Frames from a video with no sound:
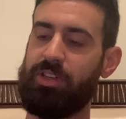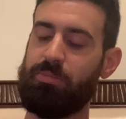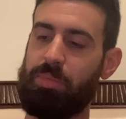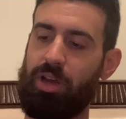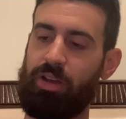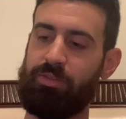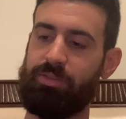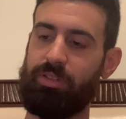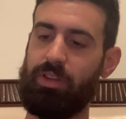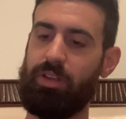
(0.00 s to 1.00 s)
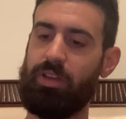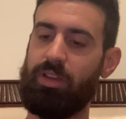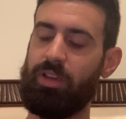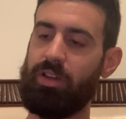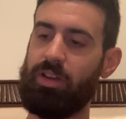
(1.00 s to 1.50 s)
and above
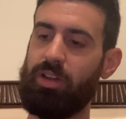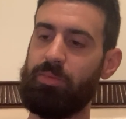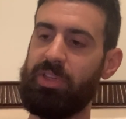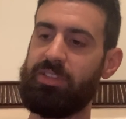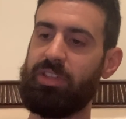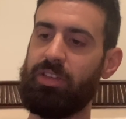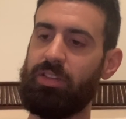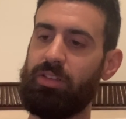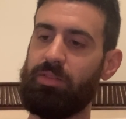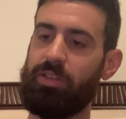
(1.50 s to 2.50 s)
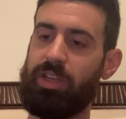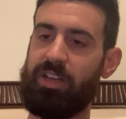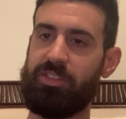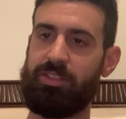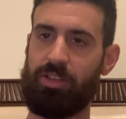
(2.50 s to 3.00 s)
is going to get
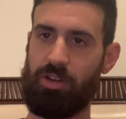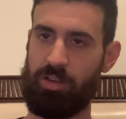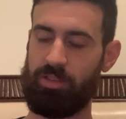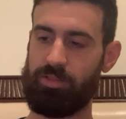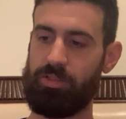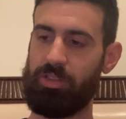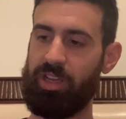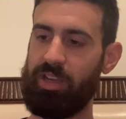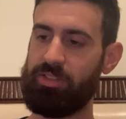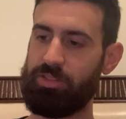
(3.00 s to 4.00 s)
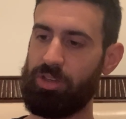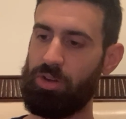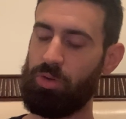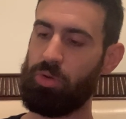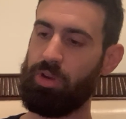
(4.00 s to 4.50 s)
a star, okay?
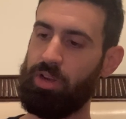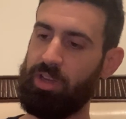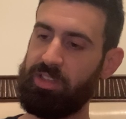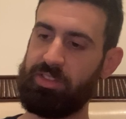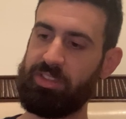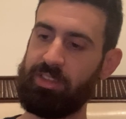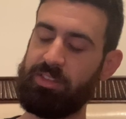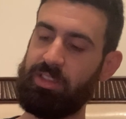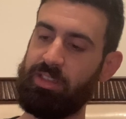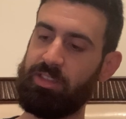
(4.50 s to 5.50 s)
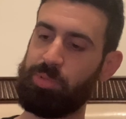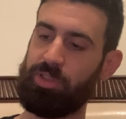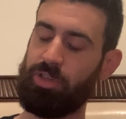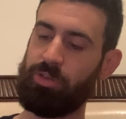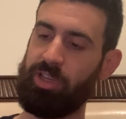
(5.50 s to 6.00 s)
So 60 is
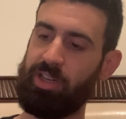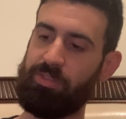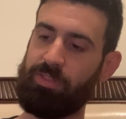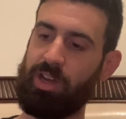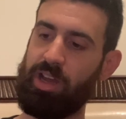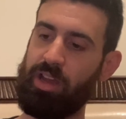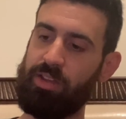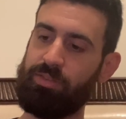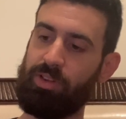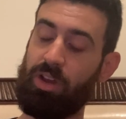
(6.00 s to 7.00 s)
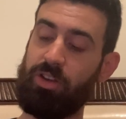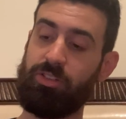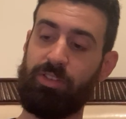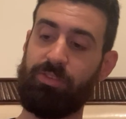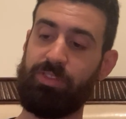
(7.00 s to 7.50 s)
below 85,
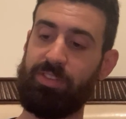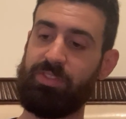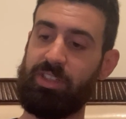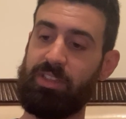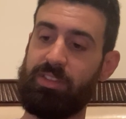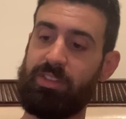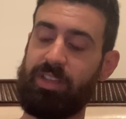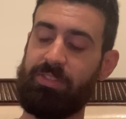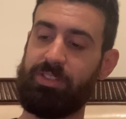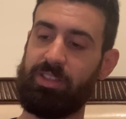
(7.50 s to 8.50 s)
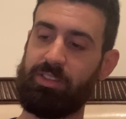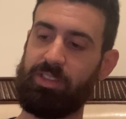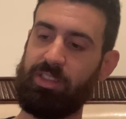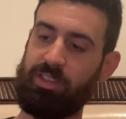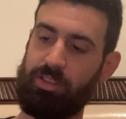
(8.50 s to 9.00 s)
150
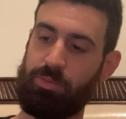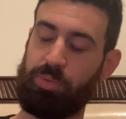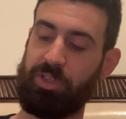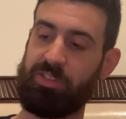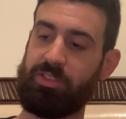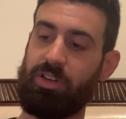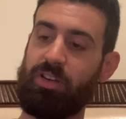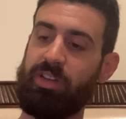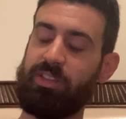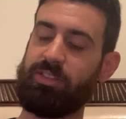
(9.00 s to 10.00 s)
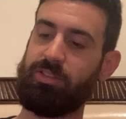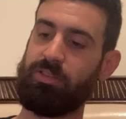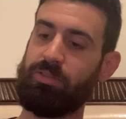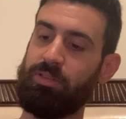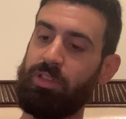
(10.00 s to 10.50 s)
definitely you put a star next
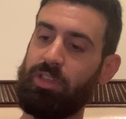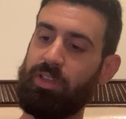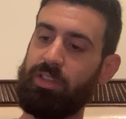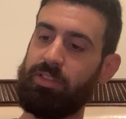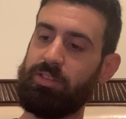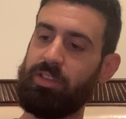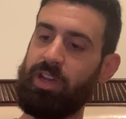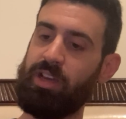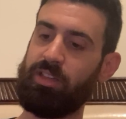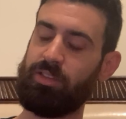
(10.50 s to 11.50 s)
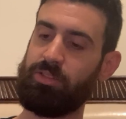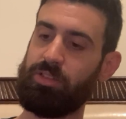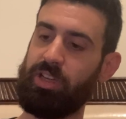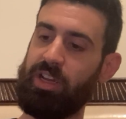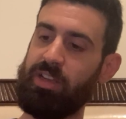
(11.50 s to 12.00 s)
to that,
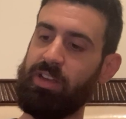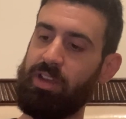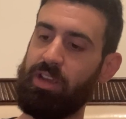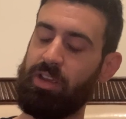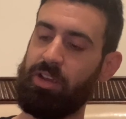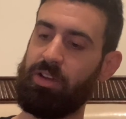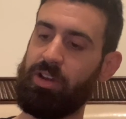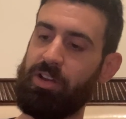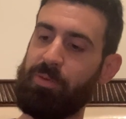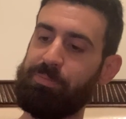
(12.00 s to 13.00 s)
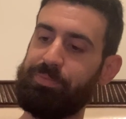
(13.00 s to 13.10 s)
okay? 20